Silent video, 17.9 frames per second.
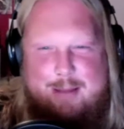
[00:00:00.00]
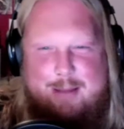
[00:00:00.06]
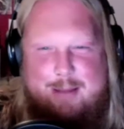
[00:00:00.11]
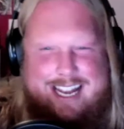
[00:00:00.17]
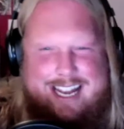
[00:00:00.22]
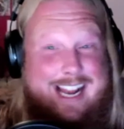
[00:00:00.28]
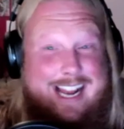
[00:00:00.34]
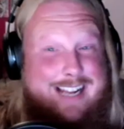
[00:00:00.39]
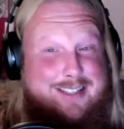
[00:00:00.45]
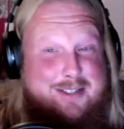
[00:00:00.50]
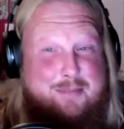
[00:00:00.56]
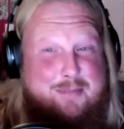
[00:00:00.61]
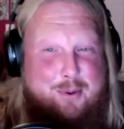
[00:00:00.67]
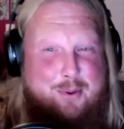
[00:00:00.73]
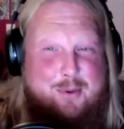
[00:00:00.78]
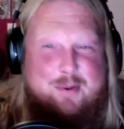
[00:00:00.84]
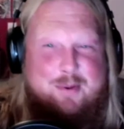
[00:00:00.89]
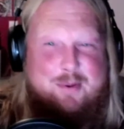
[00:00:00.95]
He's kind of got a
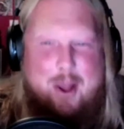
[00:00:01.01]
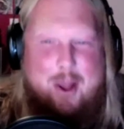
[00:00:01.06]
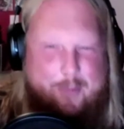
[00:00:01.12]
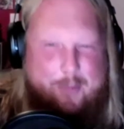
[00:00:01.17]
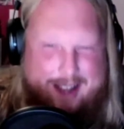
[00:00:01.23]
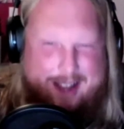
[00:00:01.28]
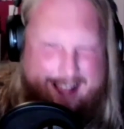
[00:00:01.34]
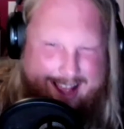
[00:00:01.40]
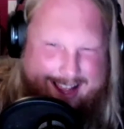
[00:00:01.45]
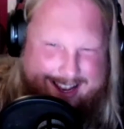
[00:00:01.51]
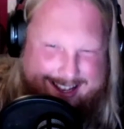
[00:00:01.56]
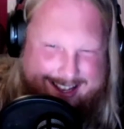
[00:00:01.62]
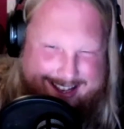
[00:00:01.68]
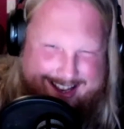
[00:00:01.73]
spoon going on.